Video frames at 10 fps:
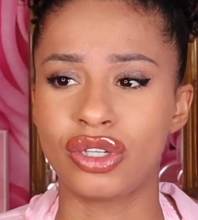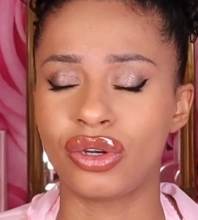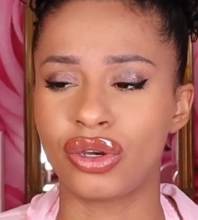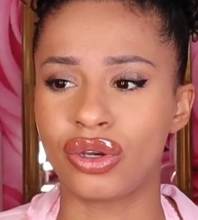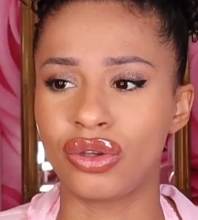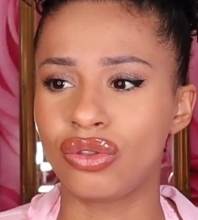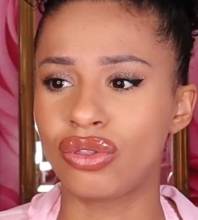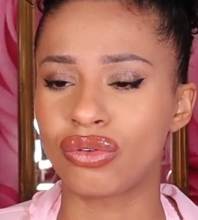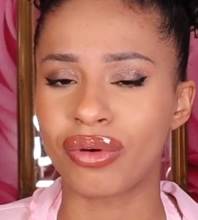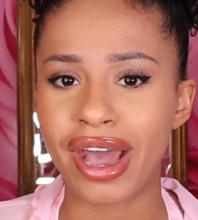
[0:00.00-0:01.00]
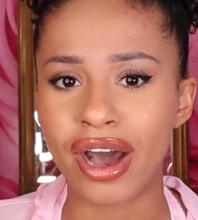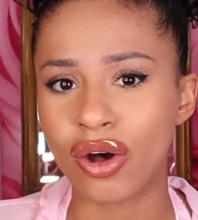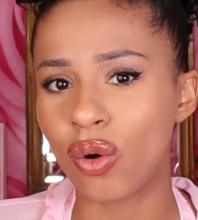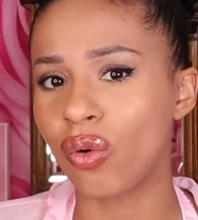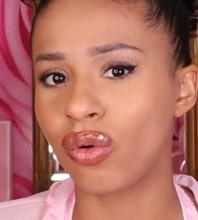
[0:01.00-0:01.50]
you know, throughout,
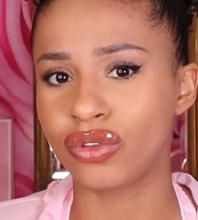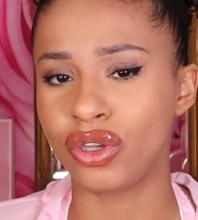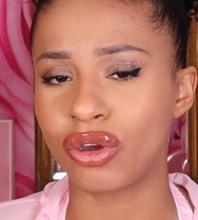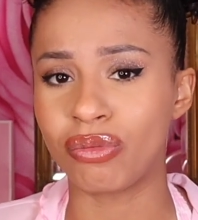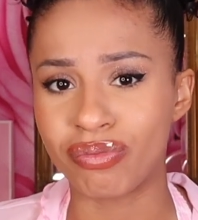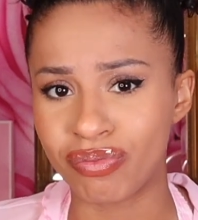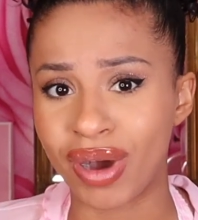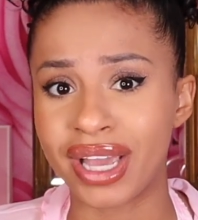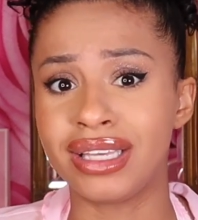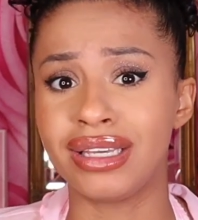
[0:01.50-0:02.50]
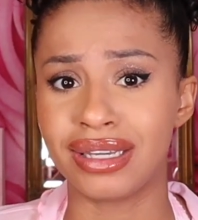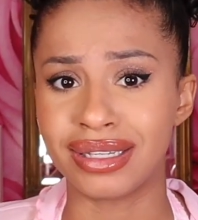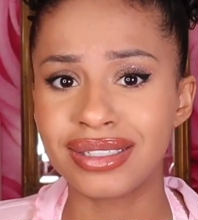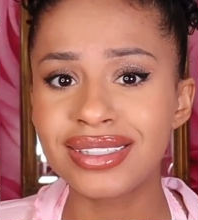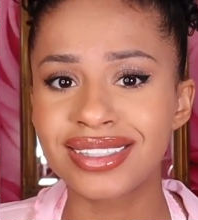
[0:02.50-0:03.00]
you know, my
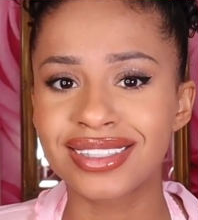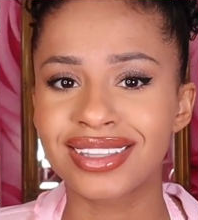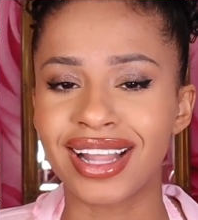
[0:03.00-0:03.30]
years.